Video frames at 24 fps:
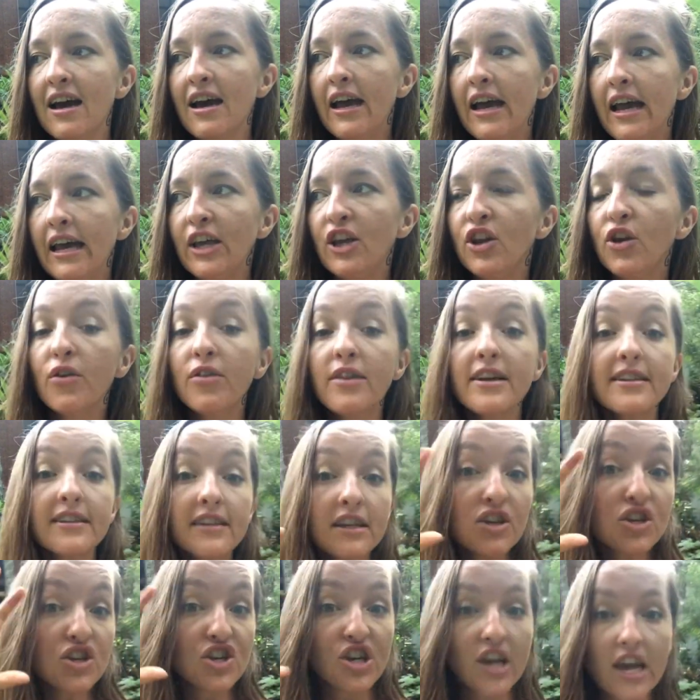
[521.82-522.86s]
this
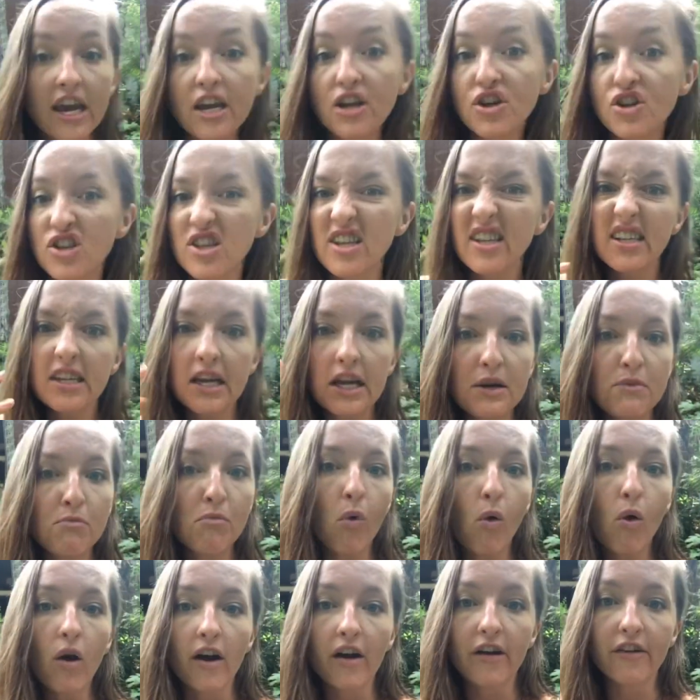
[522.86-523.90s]
can change, this can
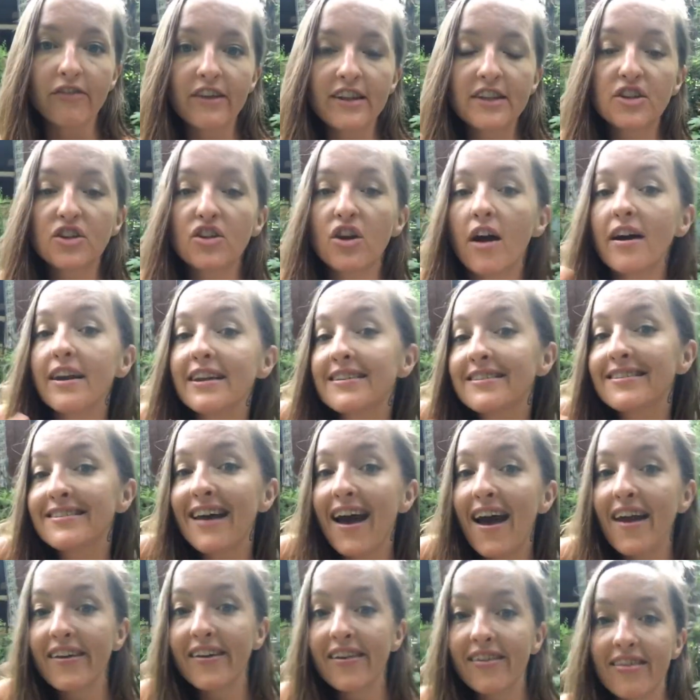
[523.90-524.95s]
morph. It's not a
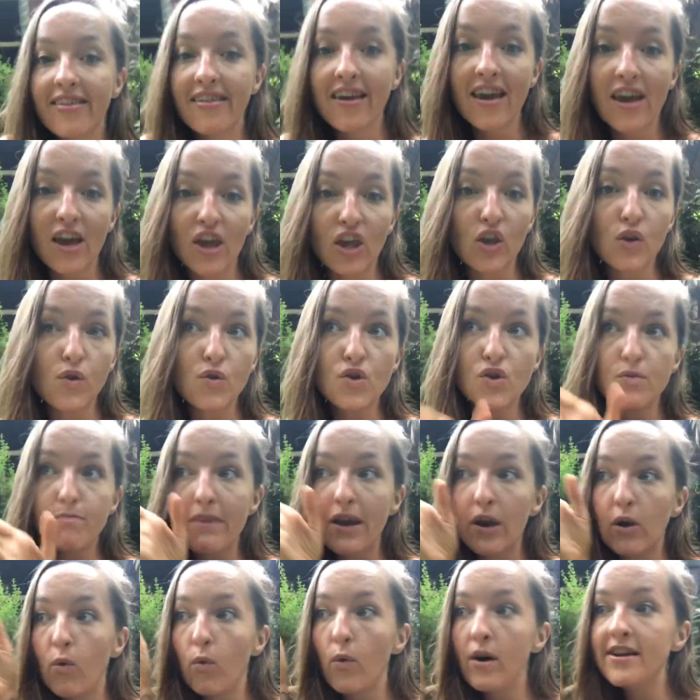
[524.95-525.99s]
static thing. You
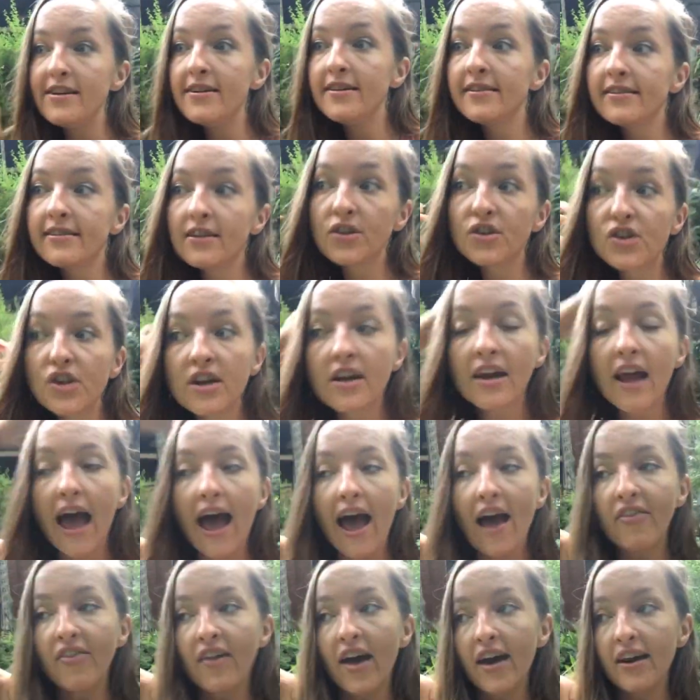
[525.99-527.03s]
make one decision
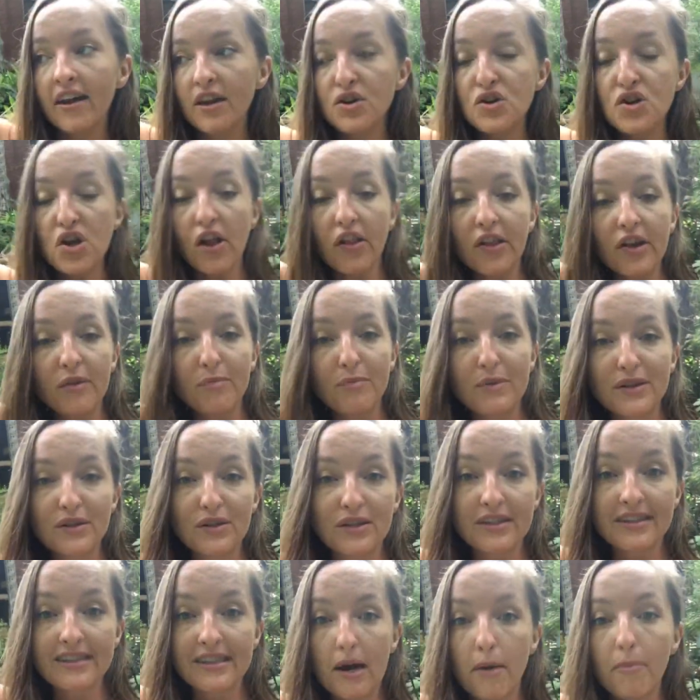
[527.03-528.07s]
and that angelic
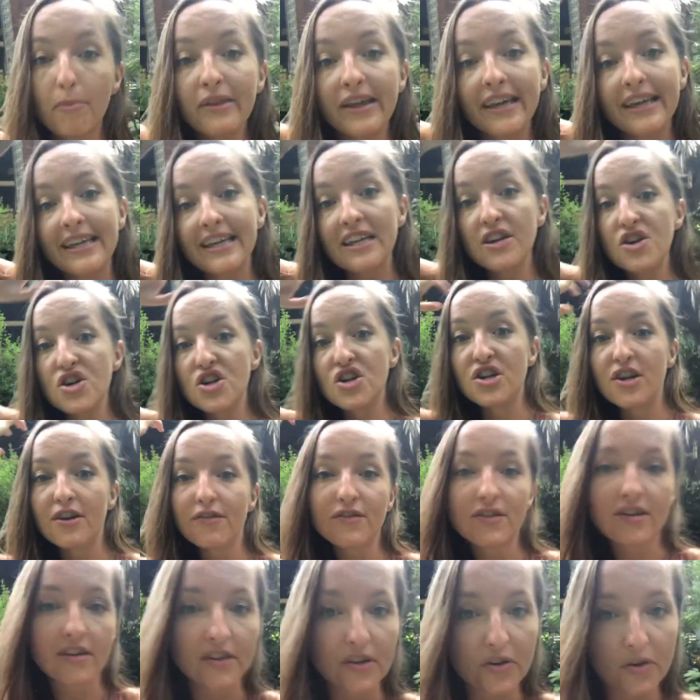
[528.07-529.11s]
business template can
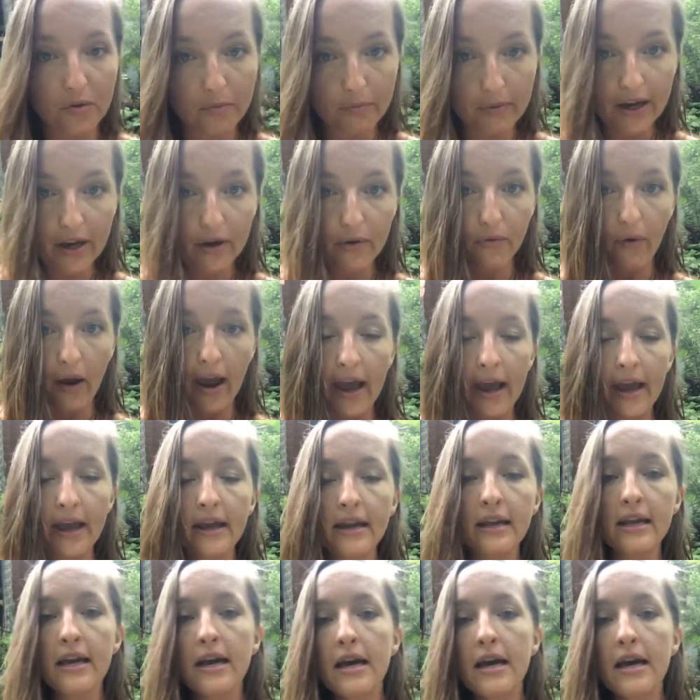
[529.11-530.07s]
shift a little bit, right?